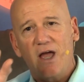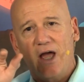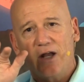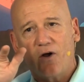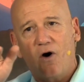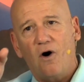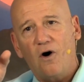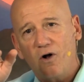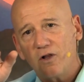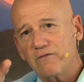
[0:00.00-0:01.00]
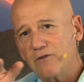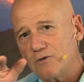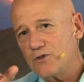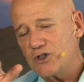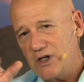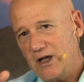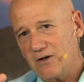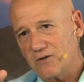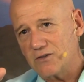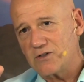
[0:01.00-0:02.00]
and all of those
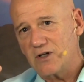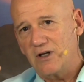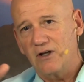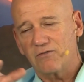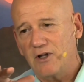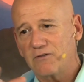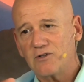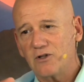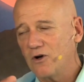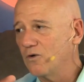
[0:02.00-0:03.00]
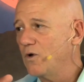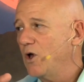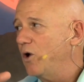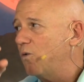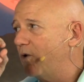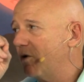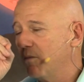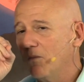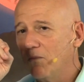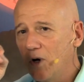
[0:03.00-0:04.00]
channels, if left alone, will
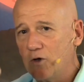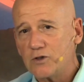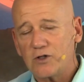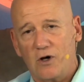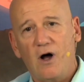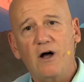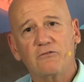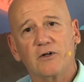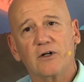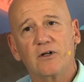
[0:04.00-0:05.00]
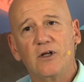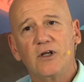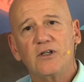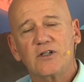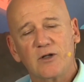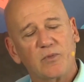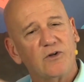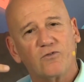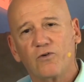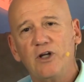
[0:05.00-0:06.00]
most often
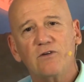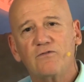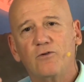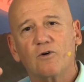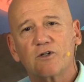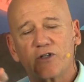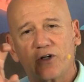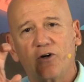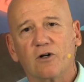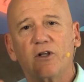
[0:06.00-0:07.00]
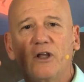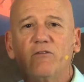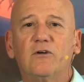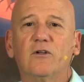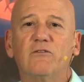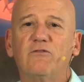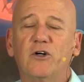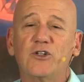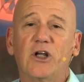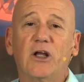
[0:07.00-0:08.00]
simply reinforce the current level of
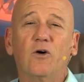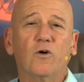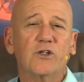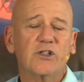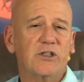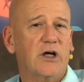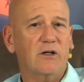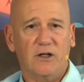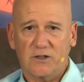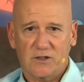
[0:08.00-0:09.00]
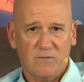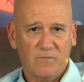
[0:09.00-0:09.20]
functioning or stuckness.